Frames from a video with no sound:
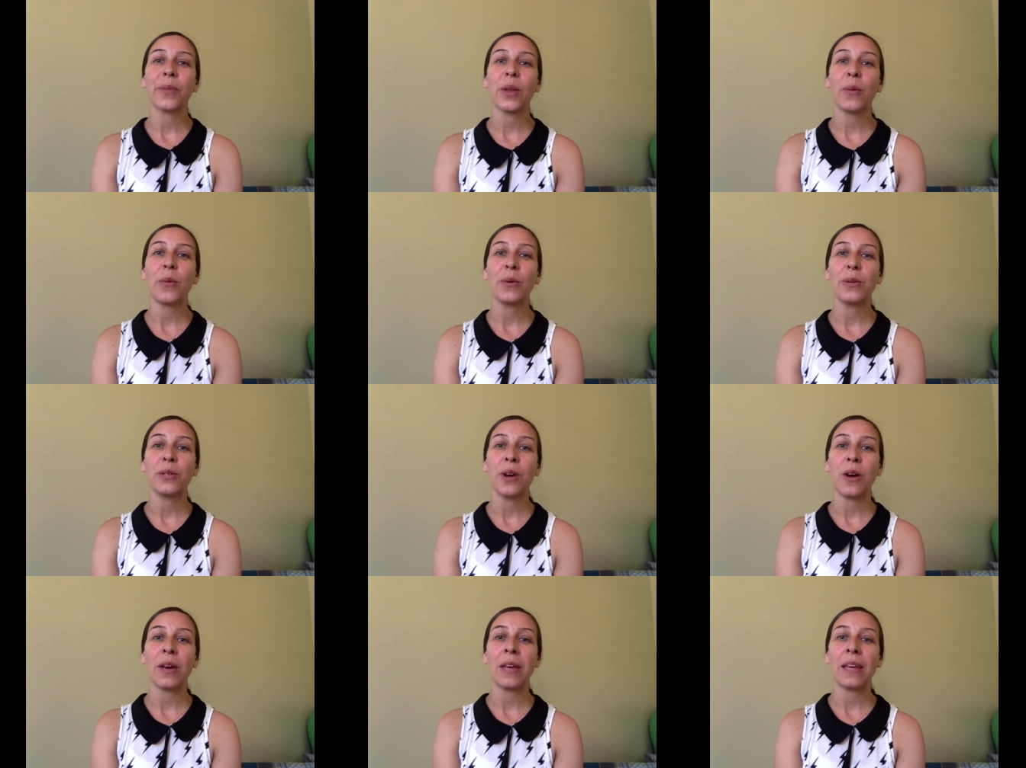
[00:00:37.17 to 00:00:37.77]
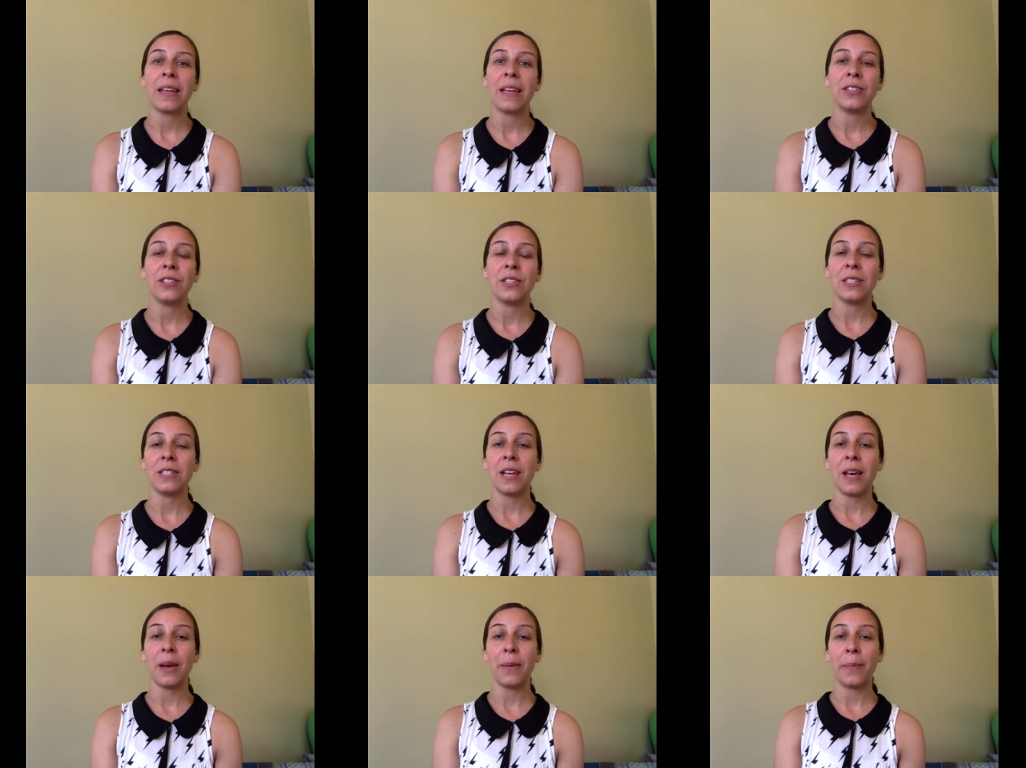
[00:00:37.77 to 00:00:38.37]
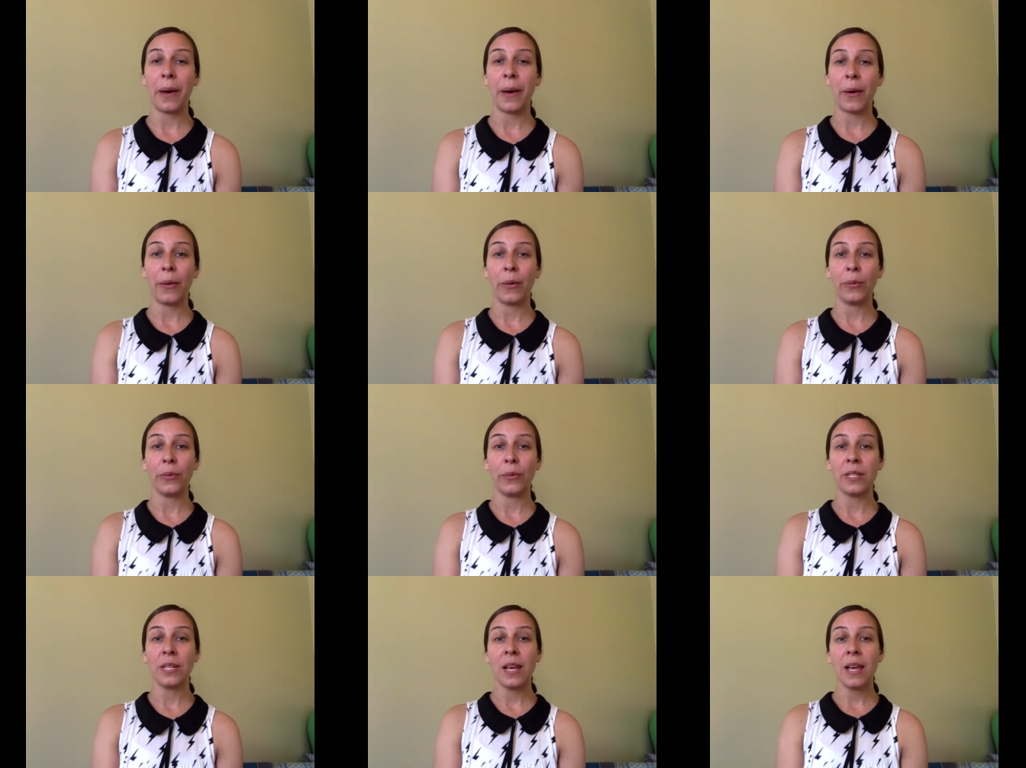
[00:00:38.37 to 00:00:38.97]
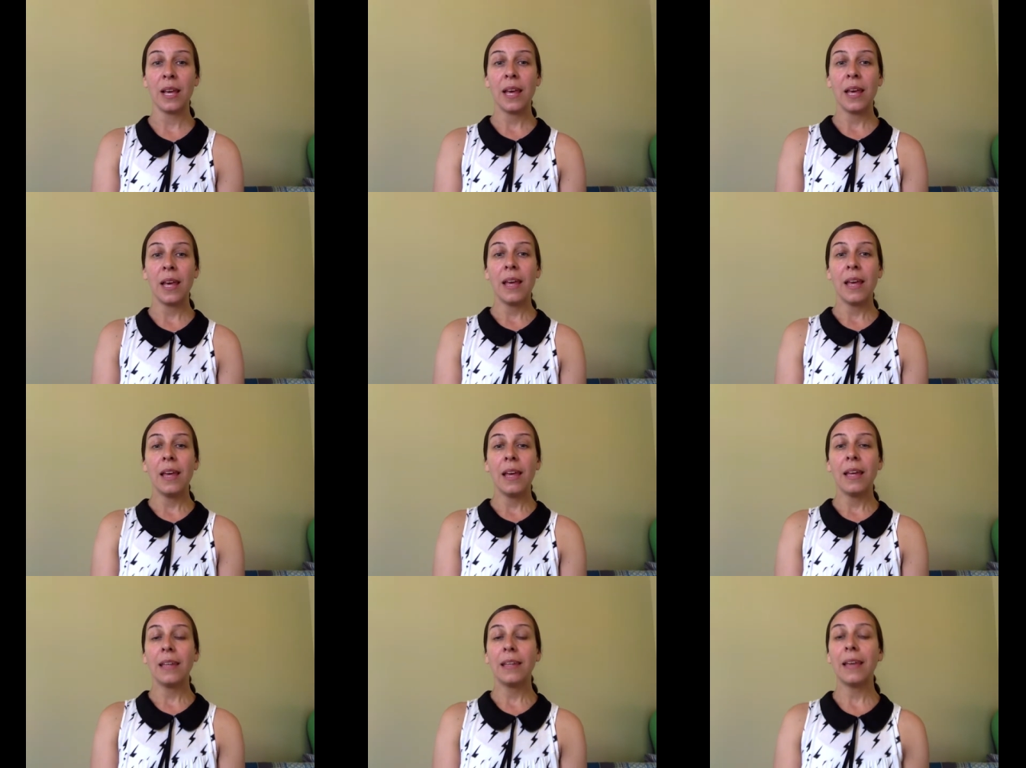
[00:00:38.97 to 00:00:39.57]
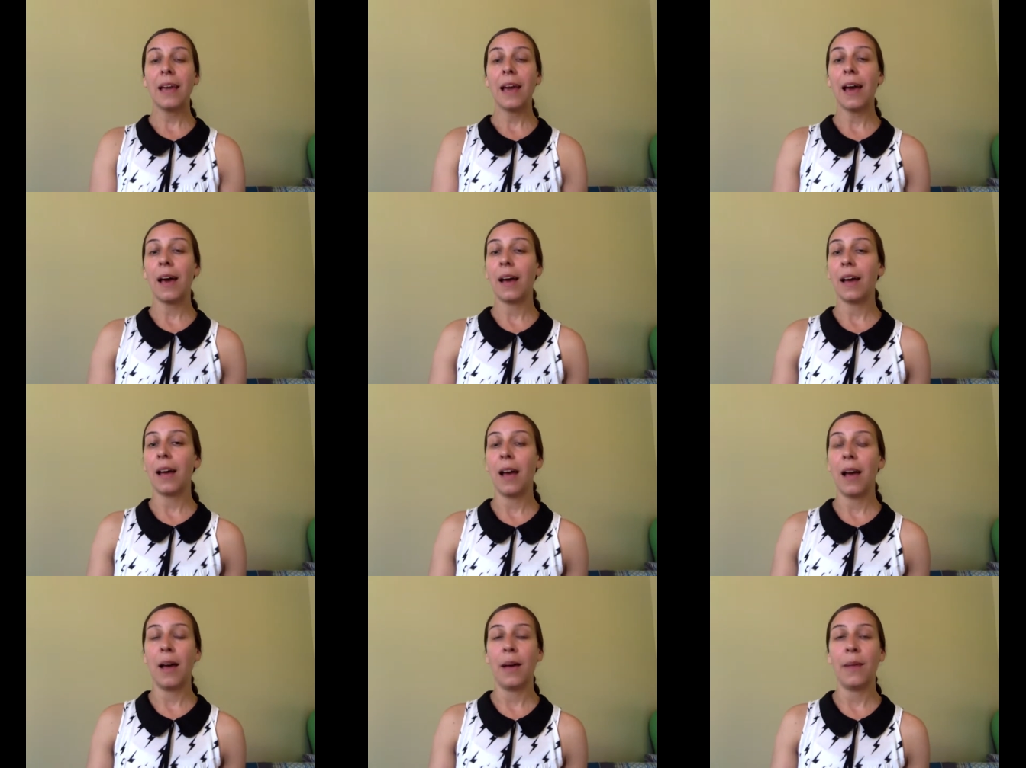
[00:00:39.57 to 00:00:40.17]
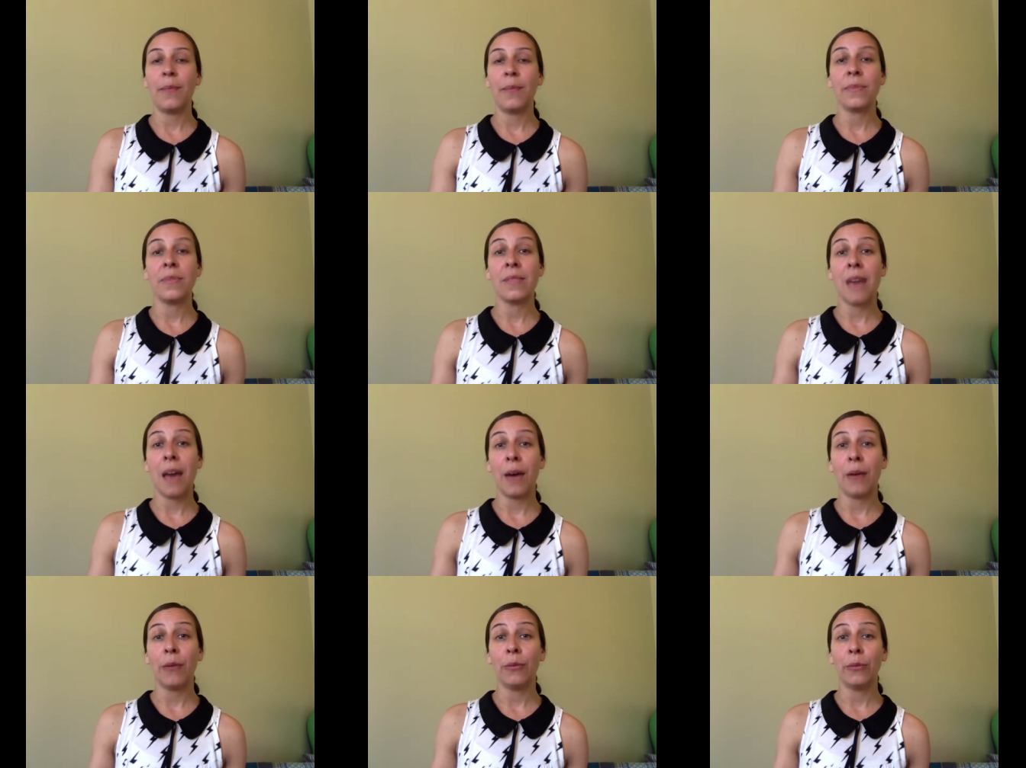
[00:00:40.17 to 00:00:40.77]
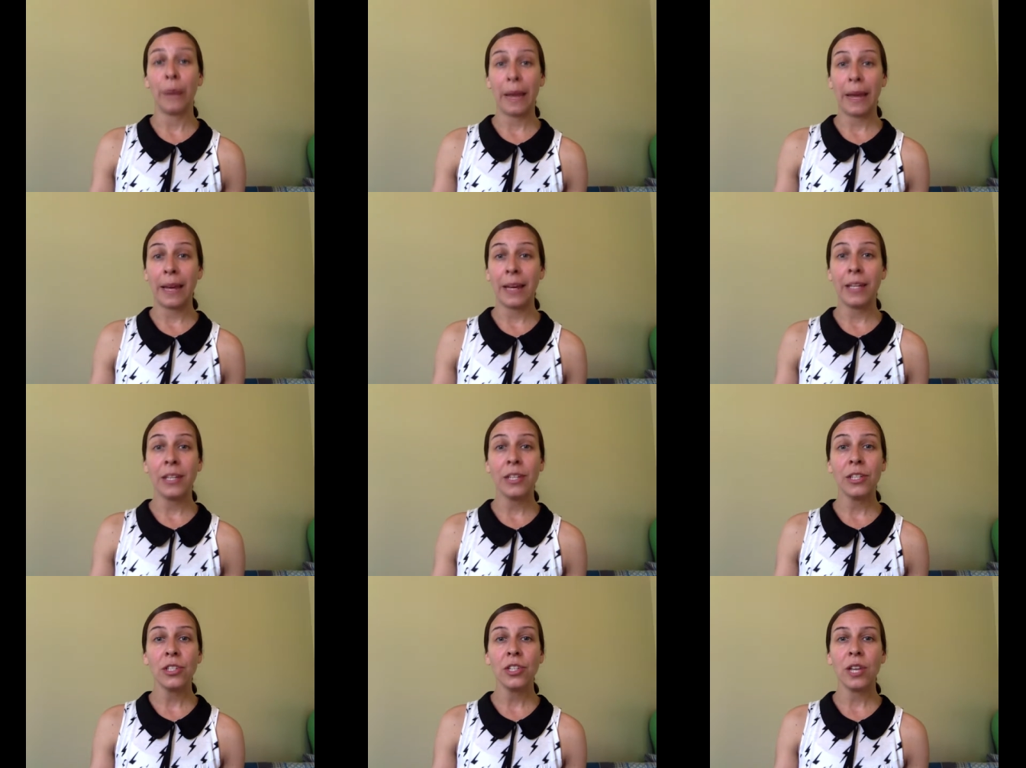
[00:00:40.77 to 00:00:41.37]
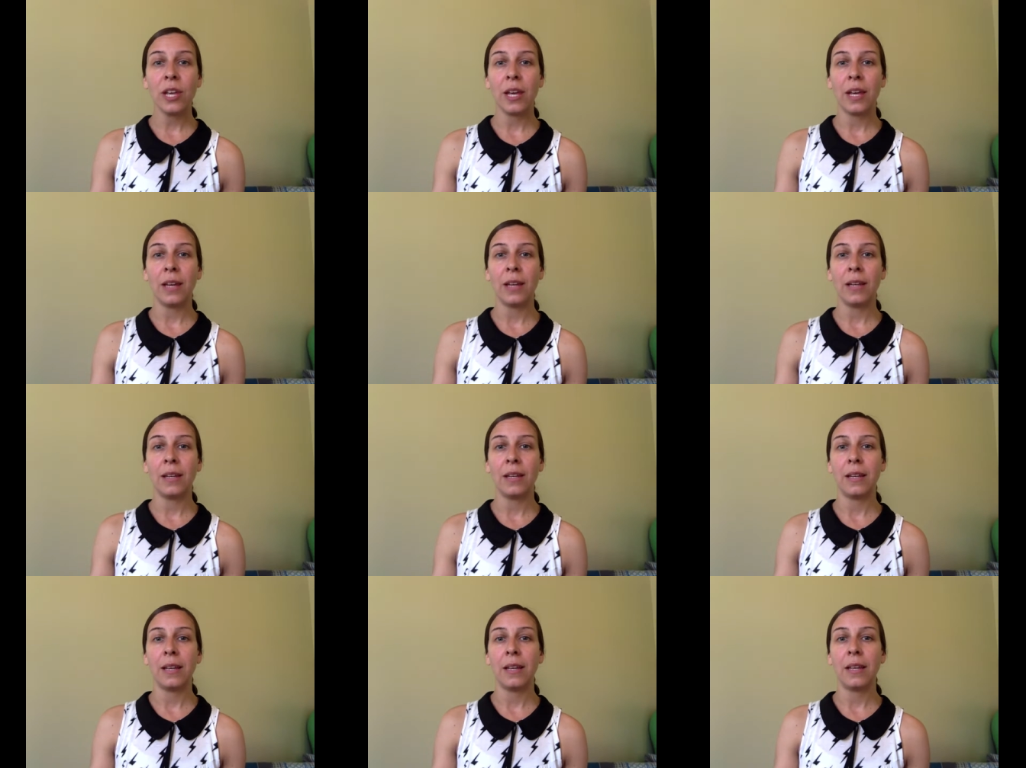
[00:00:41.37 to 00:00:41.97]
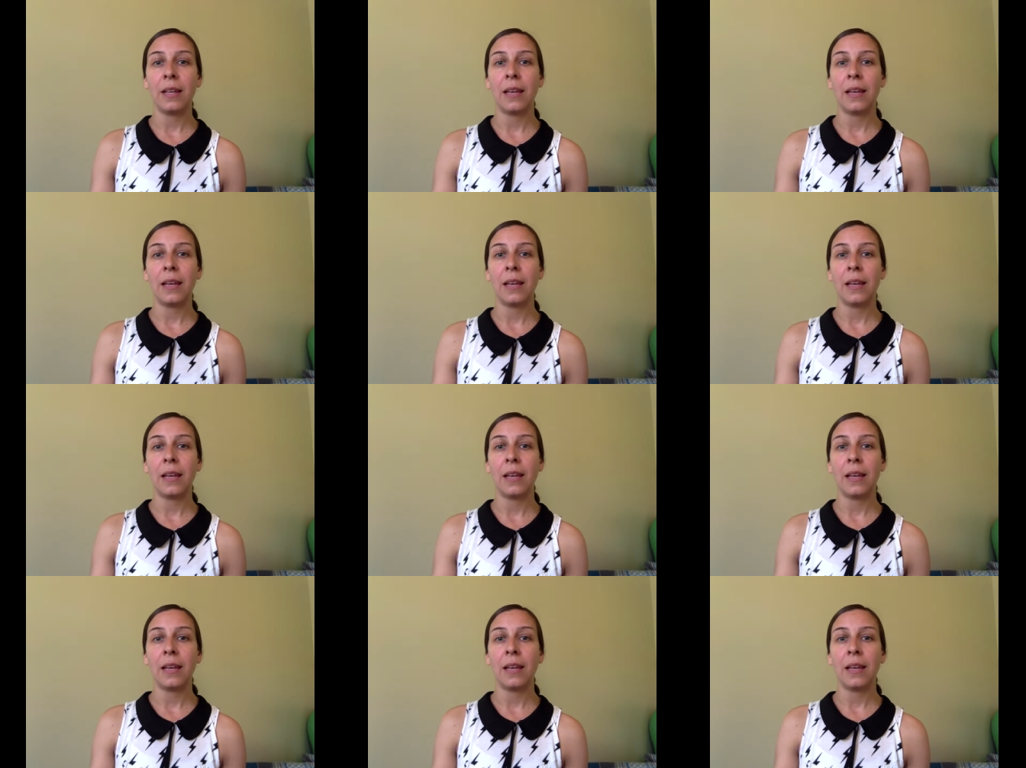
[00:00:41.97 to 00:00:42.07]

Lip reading: we were talking just about that range and